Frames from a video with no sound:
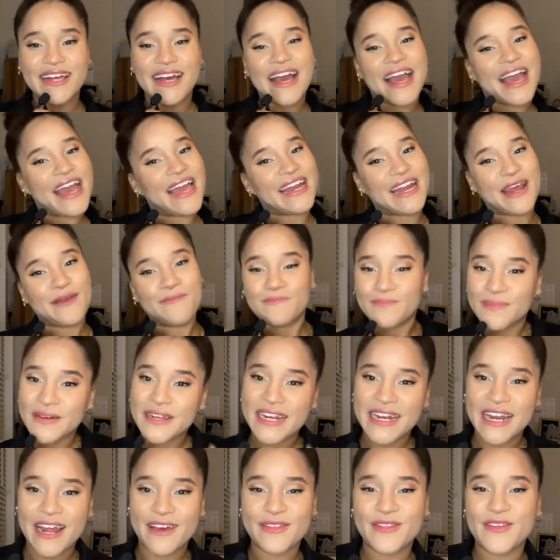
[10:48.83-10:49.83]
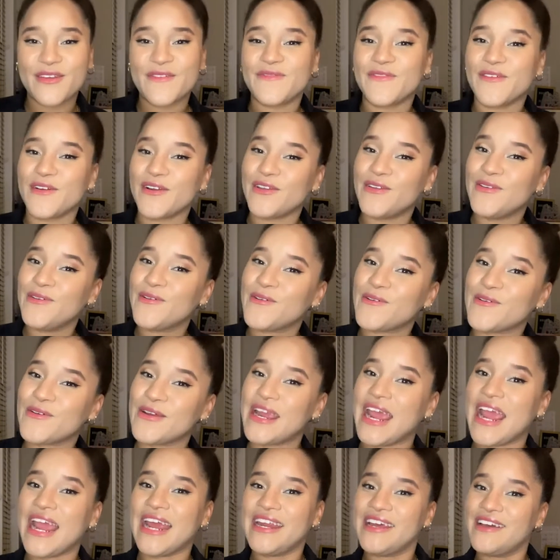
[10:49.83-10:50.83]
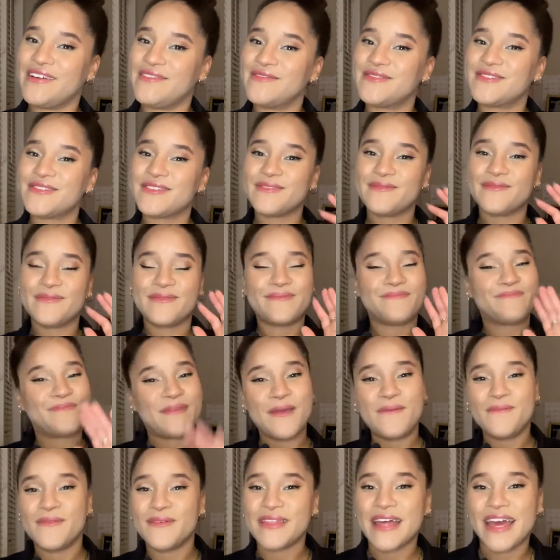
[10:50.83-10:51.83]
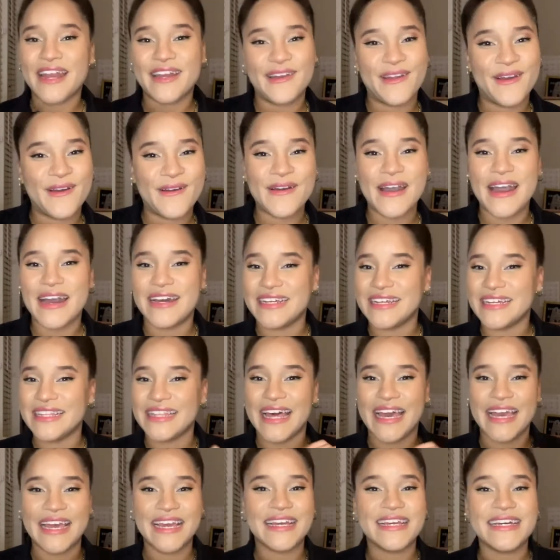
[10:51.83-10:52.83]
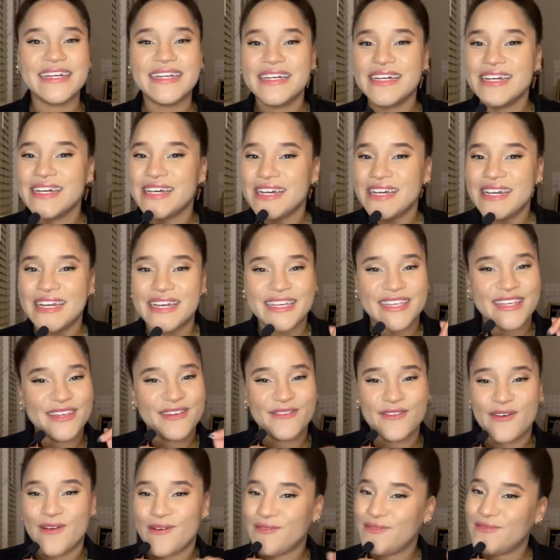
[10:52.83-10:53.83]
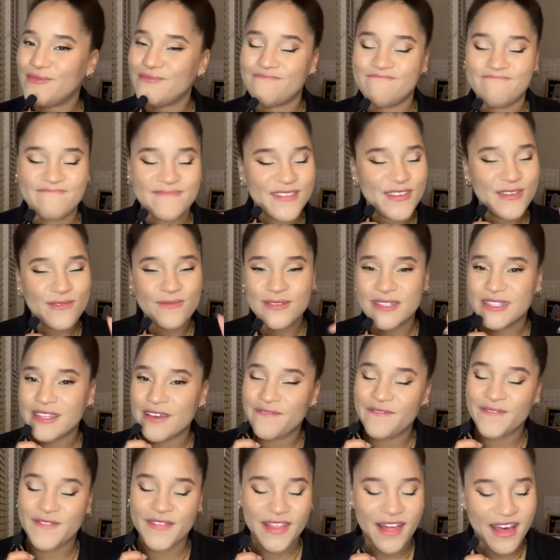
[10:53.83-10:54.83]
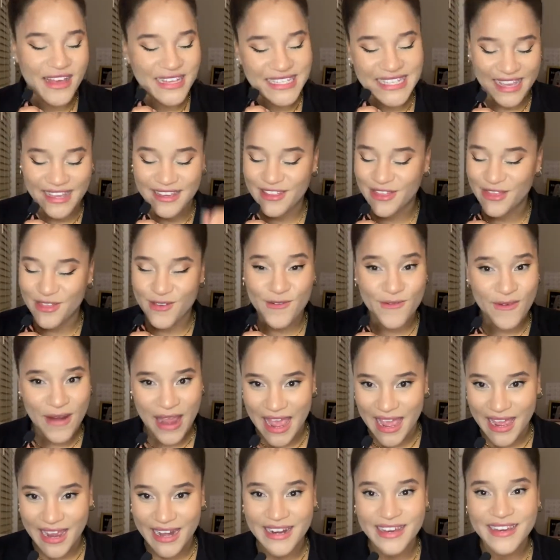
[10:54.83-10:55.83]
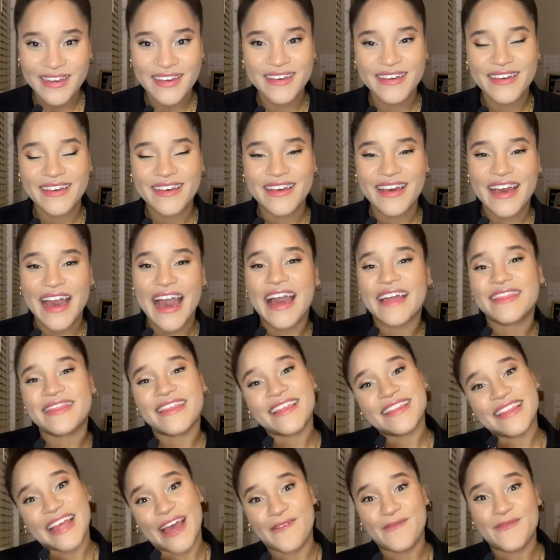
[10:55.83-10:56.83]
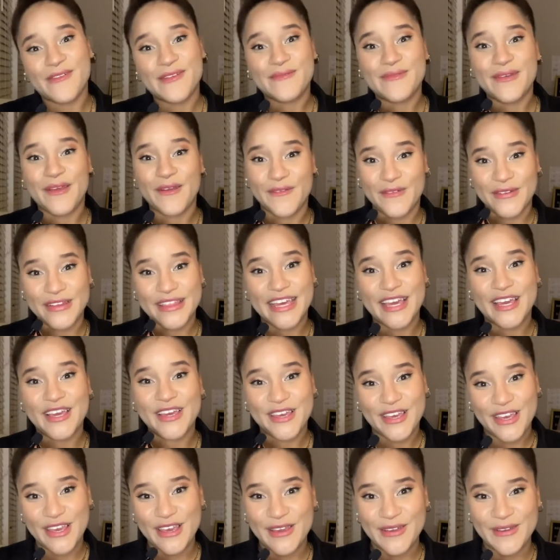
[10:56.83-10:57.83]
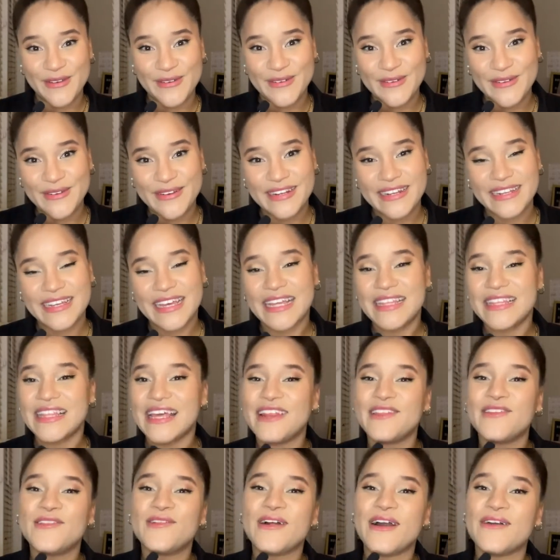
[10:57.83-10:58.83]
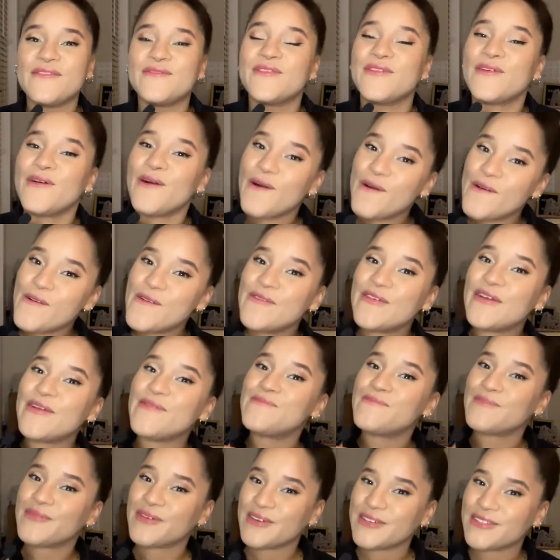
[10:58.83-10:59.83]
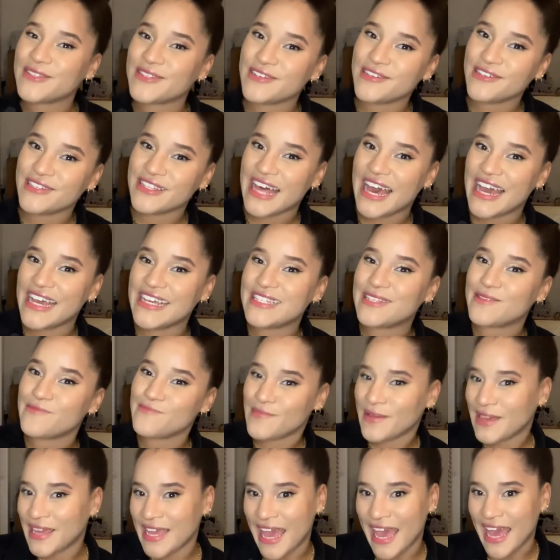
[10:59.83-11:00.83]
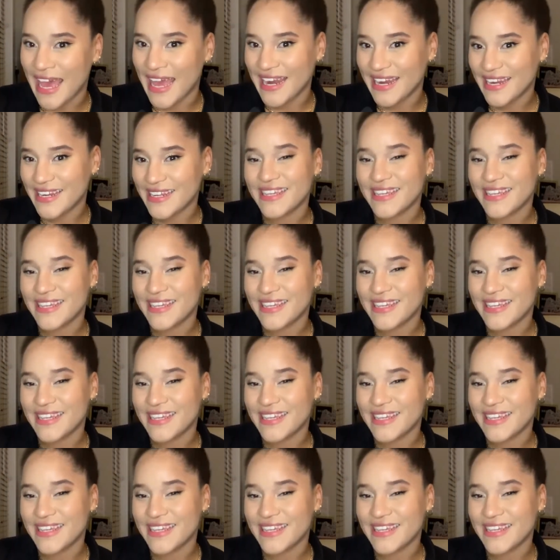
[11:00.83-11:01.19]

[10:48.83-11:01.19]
And I put it out there for you creatives, people that know how to, like, you know, use the flossy thread. I think that would be really cute. And then you'll have your own personalized baguette.